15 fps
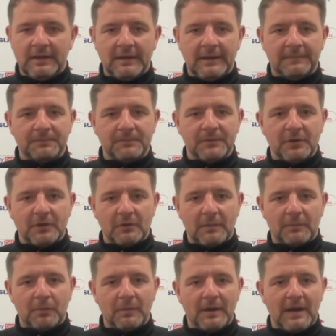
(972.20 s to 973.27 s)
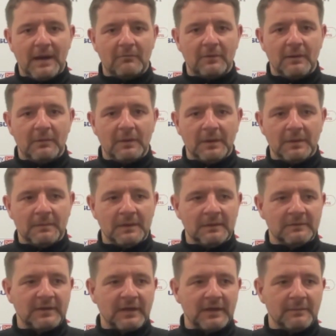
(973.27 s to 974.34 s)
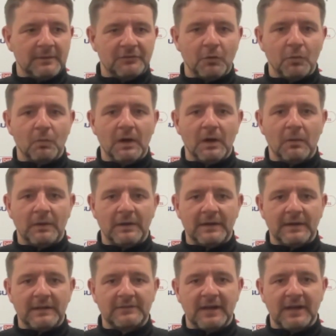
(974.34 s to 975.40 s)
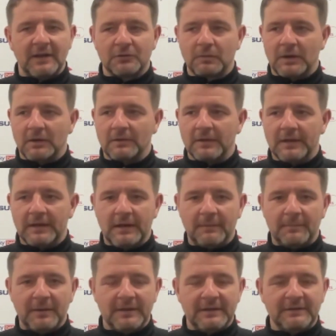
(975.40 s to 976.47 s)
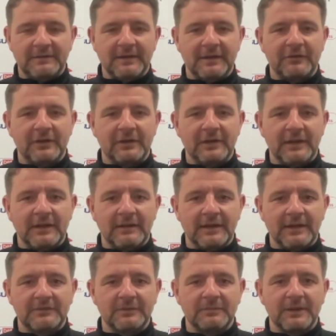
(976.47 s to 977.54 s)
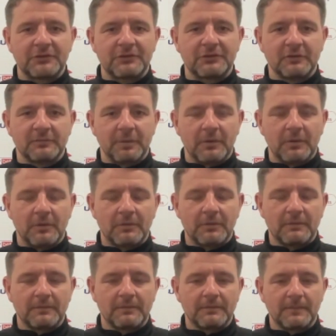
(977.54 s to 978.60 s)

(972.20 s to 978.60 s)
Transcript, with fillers: uh, you know I'll put my arm around him and tell him he's done well when he needs that as well. Uh, but he definitely needs a mixture of both.